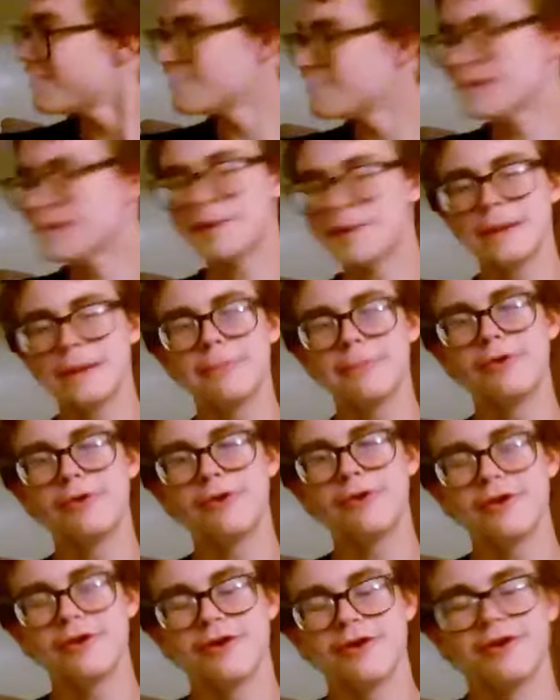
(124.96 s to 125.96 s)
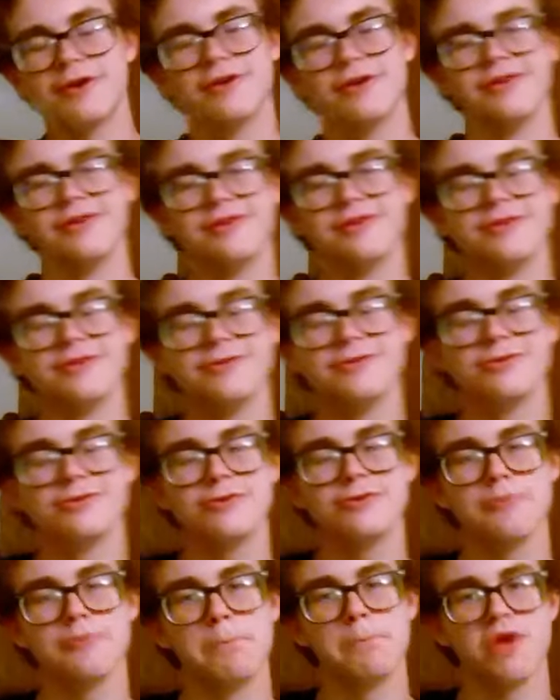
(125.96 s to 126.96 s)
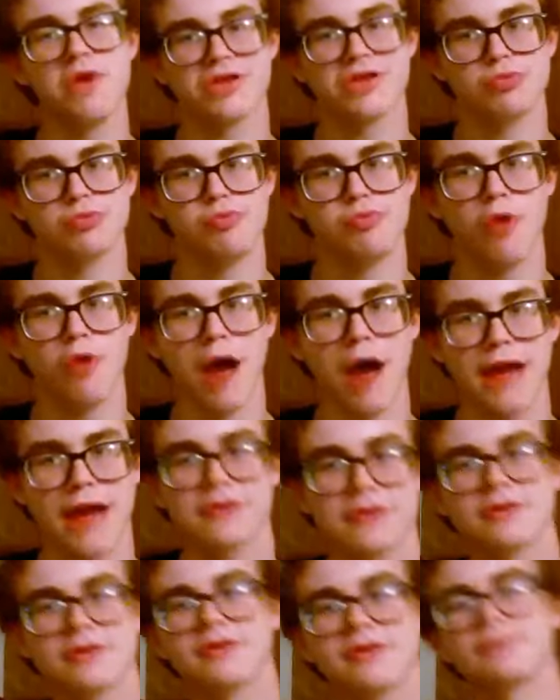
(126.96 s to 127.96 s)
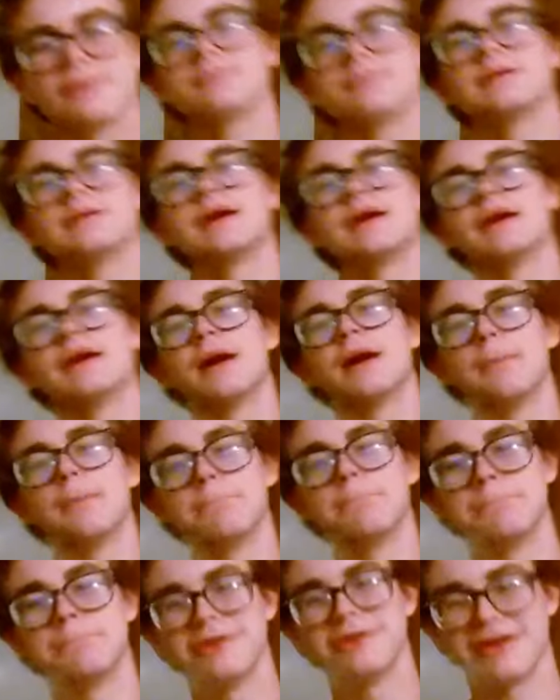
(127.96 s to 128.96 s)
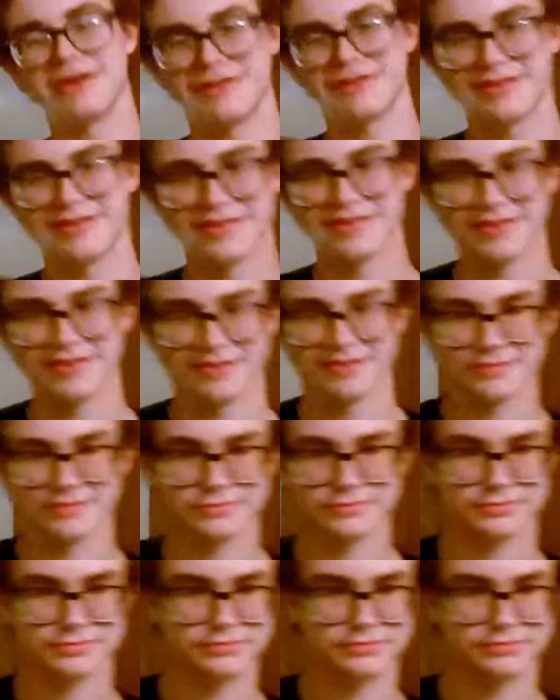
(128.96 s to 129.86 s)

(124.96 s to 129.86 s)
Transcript: there may be more who do masturbate, but